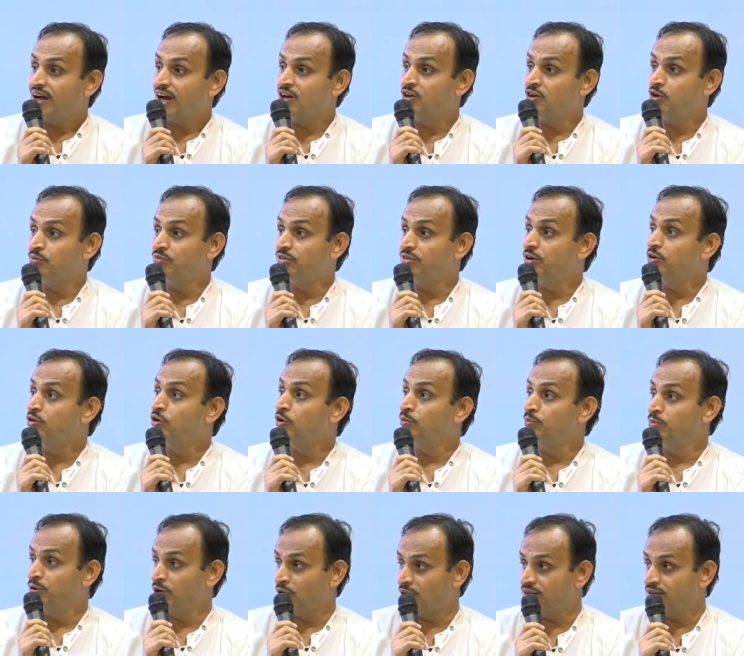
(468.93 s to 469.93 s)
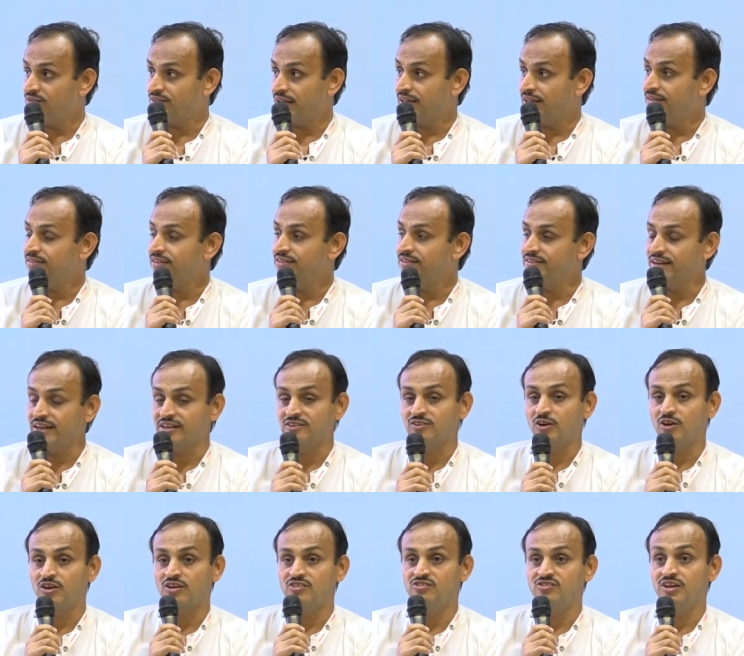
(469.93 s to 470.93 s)
I hope we'll go beyond science and
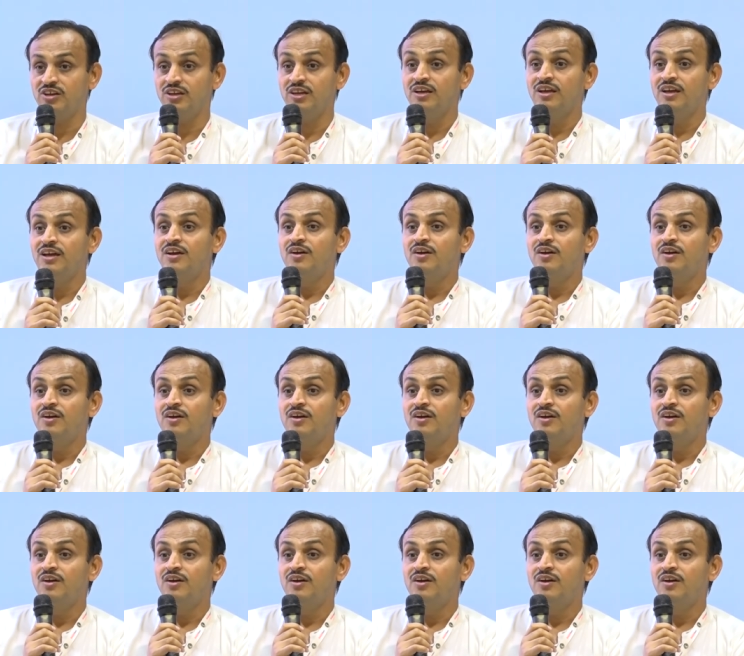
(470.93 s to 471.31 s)
technology.